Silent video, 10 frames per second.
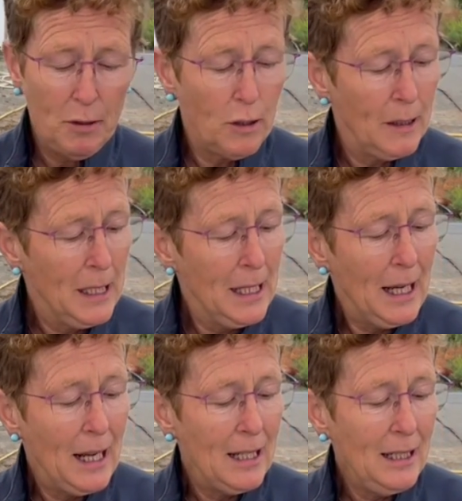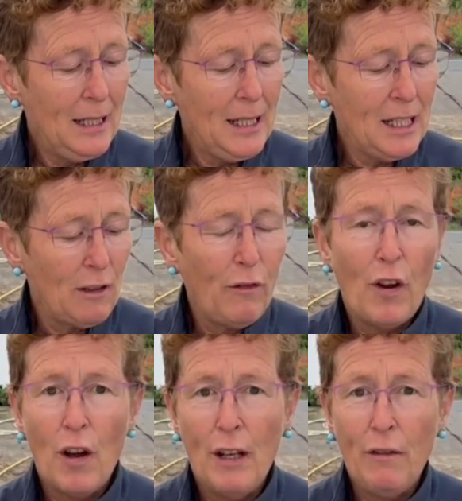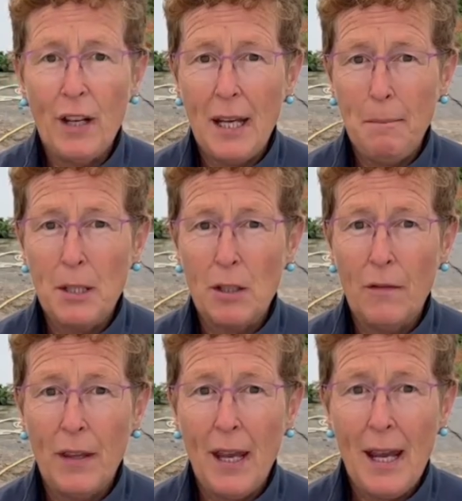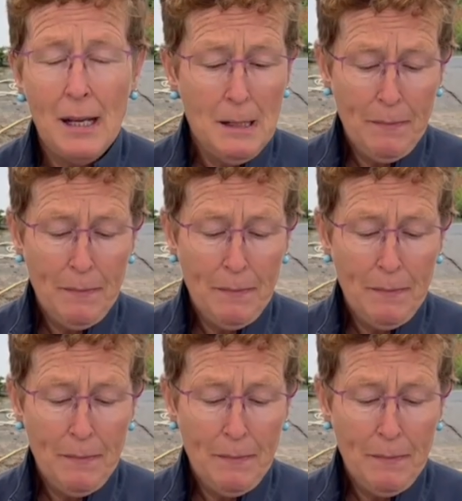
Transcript: We've got at least 5 names on there.